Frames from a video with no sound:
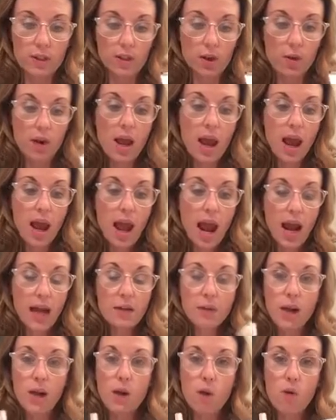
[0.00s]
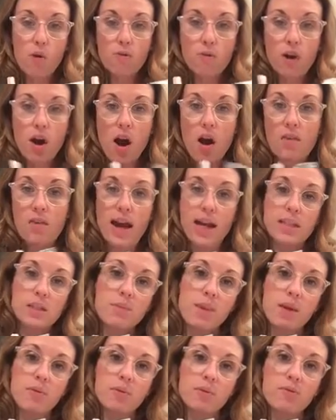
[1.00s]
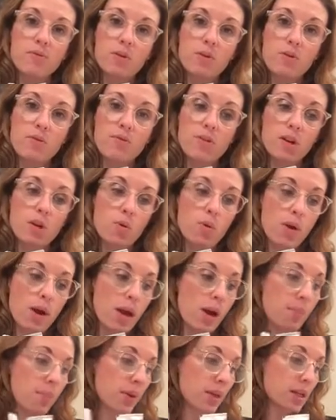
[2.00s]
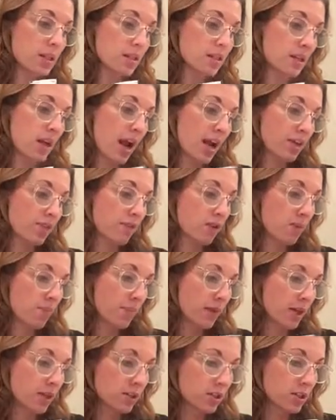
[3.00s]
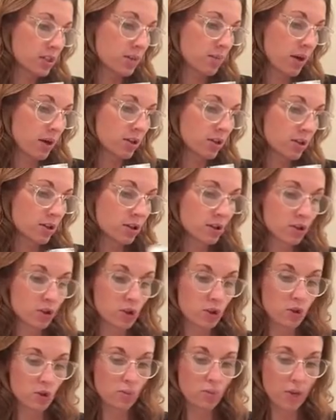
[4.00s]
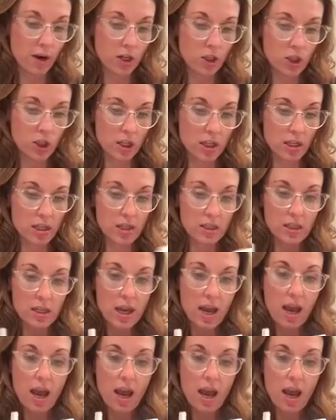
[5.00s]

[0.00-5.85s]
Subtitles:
So anyway, overall, that's my review of the Quip as kind of compared to some other toothbrushes.